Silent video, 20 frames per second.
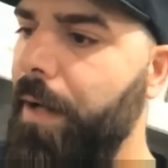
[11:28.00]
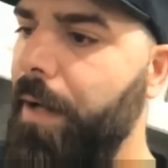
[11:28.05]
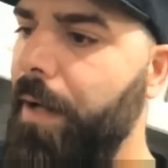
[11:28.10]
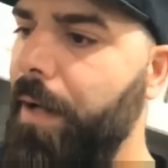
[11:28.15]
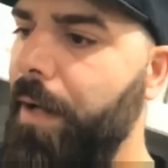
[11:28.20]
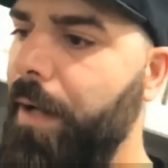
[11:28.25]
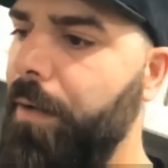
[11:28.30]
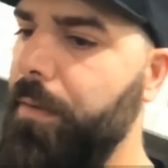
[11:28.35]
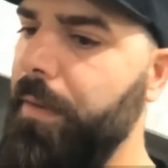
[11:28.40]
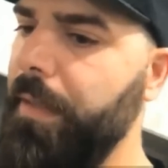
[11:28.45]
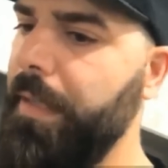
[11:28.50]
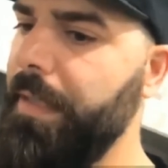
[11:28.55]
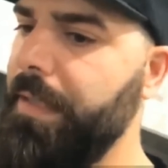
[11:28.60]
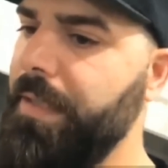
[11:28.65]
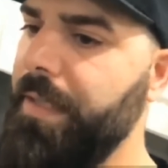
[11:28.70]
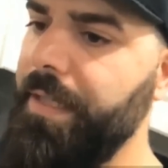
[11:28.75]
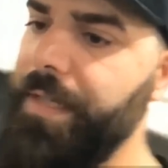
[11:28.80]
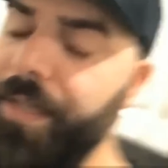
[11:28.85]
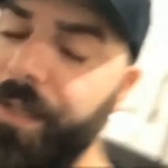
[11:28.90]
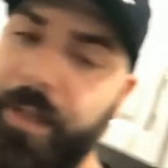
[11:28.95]
Now it's
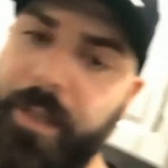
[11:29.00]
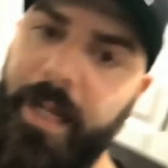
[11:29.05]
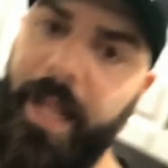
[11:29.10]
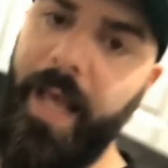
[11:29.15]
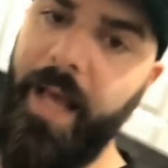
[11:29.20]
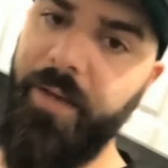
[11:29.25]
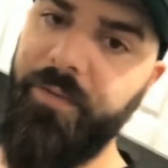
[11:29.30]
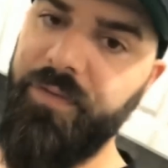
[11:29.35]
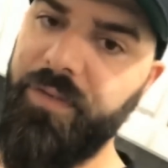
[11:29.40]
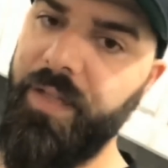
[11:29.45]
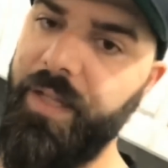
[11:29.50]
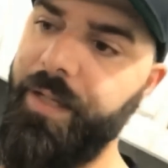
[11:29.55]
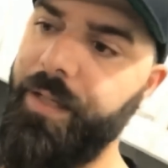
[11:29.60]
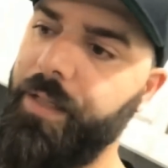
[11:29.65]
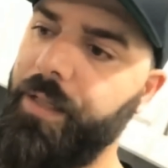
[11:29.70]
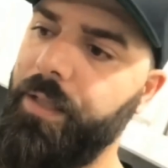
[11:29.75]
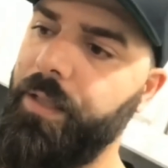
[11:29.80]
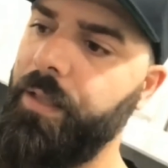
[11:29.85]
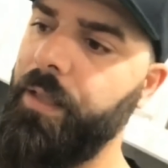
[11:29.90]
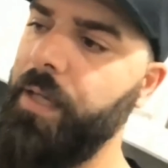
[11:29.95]
a year and a half
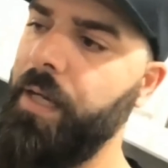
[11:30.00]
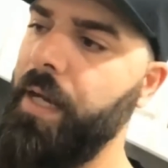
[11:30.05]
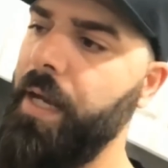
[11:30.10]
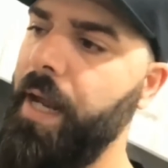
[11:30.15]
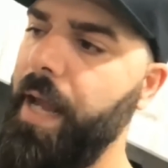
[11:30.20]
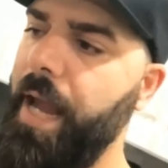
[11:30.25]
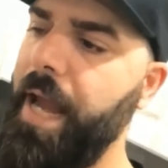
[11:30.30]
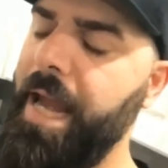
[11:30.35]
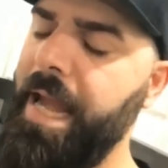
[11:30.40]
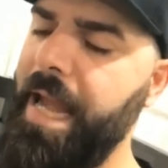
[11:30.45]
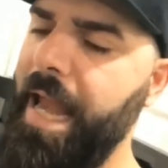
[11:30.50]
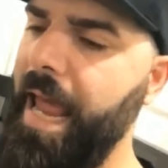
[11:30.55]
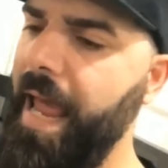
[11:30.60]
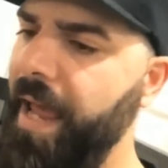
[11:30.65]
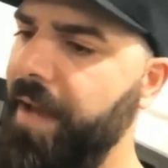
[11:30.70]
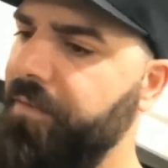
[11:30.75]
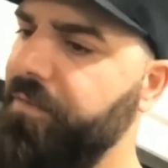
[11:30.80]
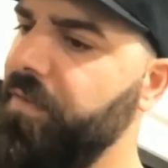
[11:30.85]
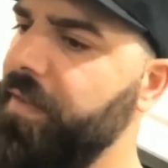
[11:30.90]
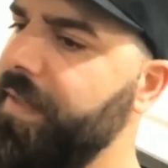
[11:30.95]
later, and
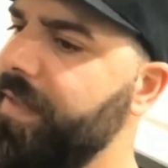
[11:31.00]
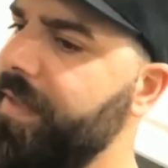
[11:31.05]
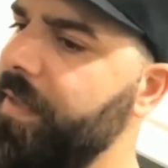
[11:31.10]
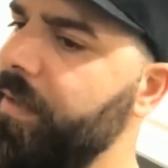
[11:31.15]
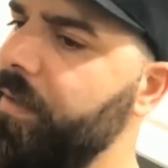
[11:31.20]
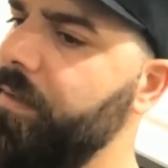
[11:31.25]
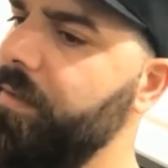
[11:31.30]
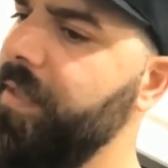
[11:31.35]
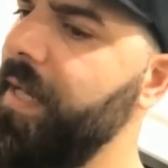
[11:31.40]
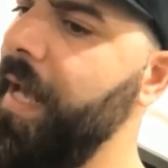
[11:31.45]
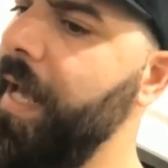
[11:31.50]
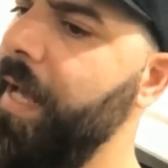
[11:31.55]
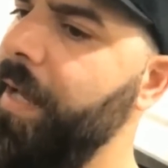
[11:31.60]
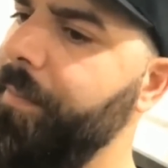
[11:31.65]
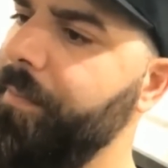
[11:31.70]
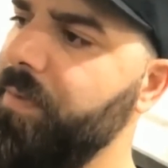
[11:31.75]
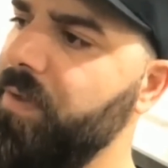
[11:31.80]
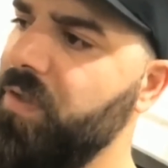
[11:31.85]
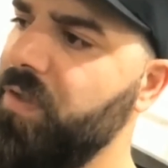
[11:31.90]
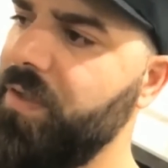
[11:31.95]
every single time
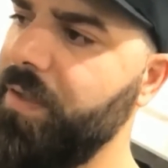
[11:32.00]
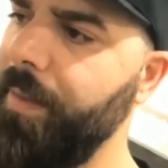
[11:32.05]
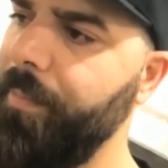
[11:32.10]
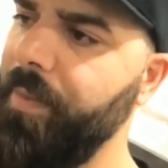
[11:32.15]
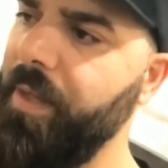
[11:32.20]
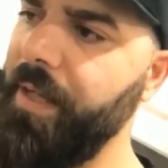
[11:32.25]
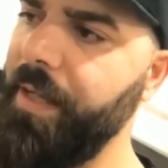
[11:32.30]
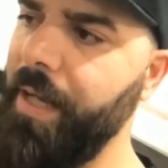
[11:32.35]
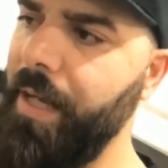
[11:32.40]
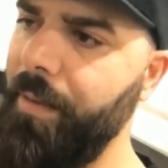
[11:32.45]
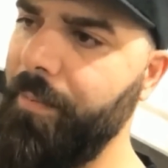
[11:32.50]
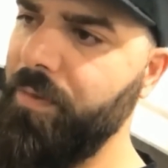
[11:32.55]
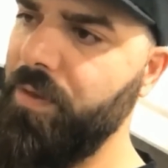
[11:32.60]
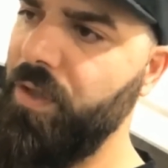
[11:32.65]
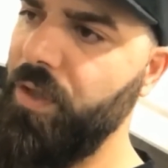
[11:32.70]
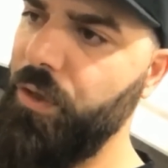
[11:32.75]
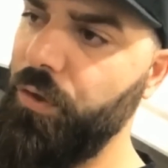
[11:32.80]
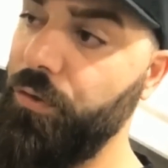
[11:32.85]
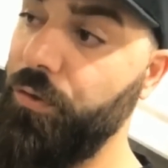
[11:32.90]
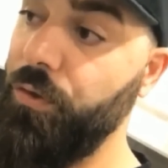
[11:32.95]
somebody comes to
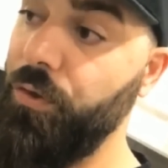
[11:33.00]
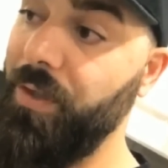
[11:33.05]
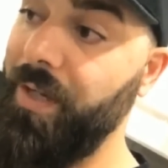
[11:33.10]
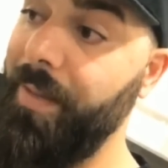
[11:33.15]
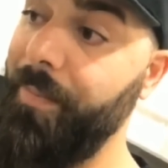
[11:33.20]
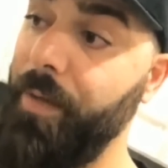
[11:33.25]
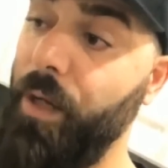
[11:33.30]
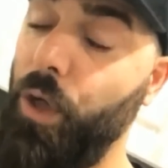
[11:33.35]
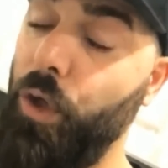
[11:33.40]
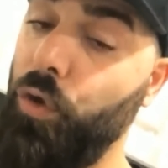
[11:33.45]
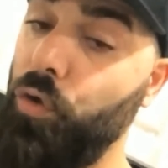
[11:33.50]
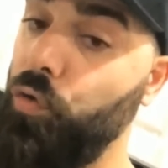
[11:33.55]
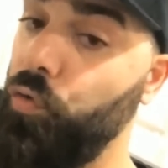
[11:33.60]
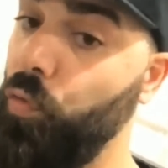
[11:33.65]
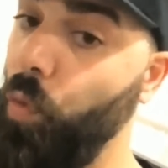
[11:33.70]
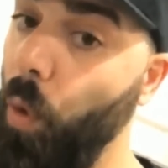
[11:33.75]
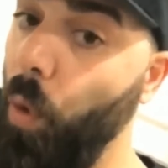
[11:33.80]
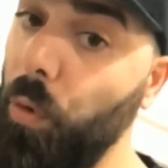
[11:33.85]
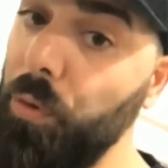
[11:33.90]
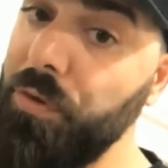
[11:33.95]
your stream and
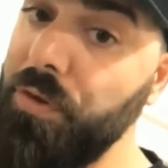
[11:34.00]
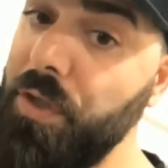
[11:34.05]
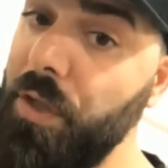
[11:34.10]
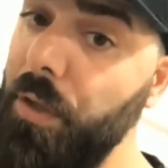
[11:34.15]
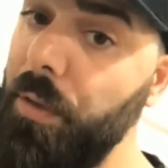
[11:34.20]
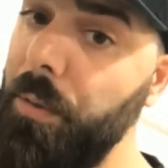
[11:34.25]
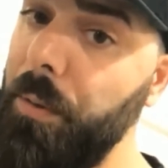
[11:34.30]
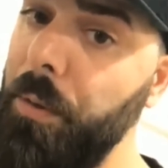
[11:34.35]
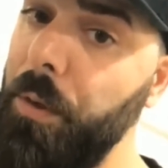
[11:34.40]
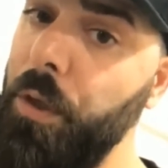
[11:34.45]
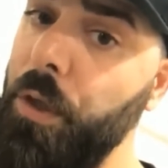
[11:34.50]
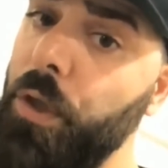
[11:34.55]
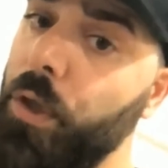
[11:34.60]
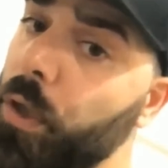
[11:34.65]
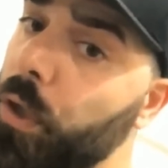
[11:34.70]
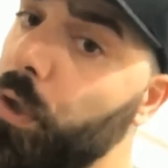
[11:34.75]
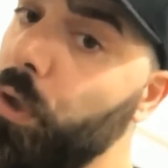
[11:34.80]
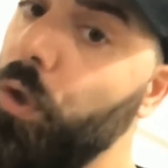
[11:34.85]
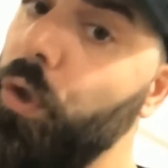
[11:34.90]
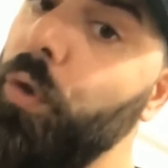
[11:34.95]
trolls you,
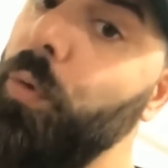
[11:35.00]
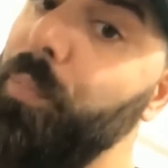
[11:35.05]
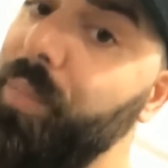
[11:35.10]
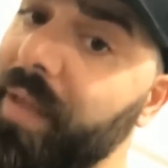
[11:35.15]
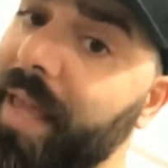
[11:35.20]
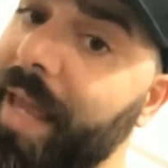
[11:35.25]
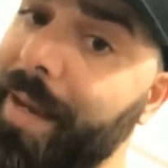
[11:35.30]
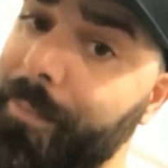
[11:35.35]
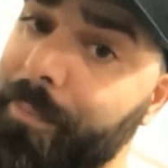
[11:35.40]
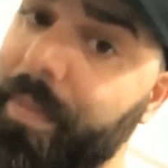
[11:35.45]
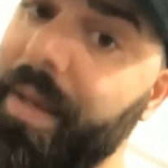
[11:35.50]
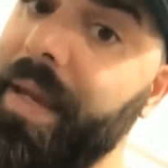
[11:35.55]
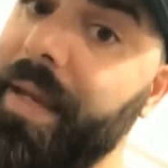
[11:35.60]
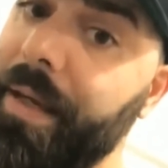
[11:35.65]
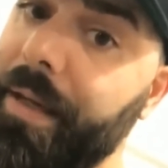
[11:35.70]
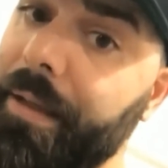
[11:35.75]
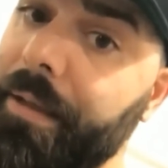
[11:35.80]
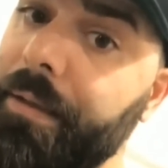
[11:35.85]
you blame me.